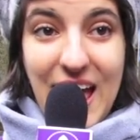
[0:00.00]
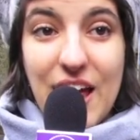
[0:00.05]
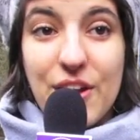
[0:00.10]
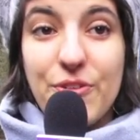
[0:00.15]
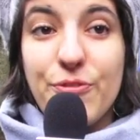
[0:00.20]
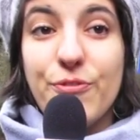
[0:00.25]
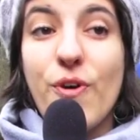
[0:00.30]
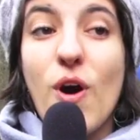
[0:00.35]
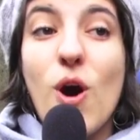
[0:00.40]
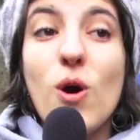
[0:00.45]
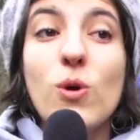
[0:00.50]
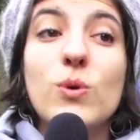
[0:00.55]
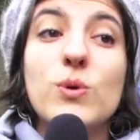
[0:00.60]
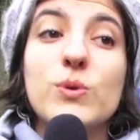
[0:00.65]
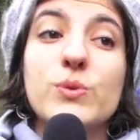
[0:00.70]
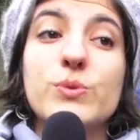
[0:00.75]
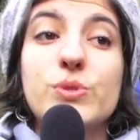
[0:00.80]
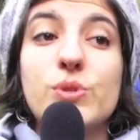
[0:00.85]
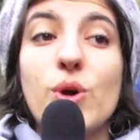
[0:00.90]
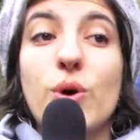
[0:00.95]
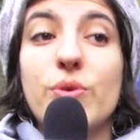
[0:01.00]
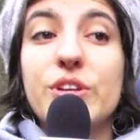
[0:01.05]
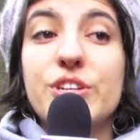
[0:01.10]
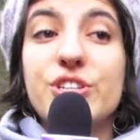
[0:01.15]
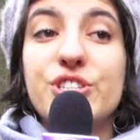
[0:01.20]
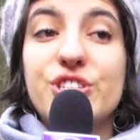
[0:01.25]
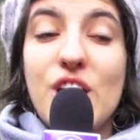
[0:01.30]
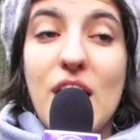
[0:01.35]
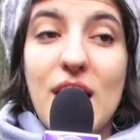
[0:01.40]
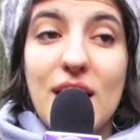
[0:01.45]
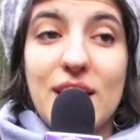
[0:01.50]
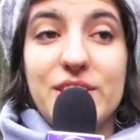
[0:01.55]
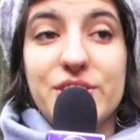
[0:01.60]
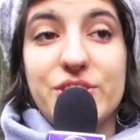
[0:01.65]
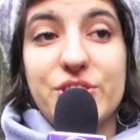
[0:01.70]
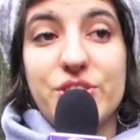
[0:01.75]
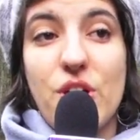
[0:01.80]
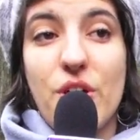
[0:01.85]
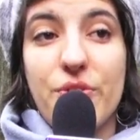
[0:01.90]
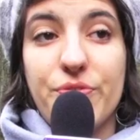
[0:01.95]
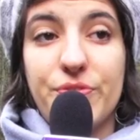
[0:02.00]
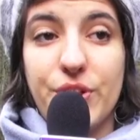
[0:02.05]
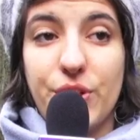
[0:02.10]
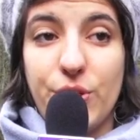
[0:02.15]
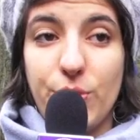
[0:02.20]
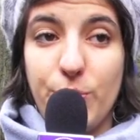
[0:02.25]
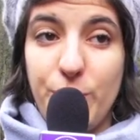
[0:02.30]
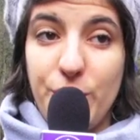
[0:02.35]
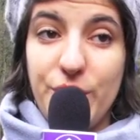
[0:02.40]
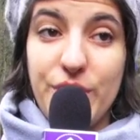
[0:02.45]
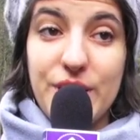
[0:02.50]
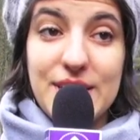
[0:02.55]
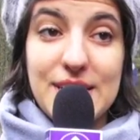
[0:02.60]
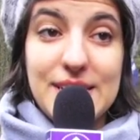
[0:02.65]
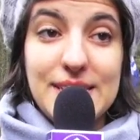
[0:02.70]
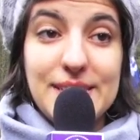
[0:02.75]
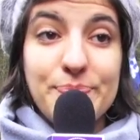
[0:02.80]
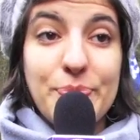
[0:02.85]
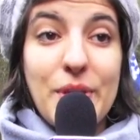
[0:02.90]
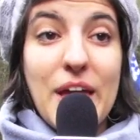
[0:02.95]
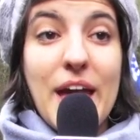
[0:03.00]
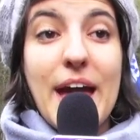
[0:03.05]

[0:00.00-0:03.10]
and focus on the challenges of the communities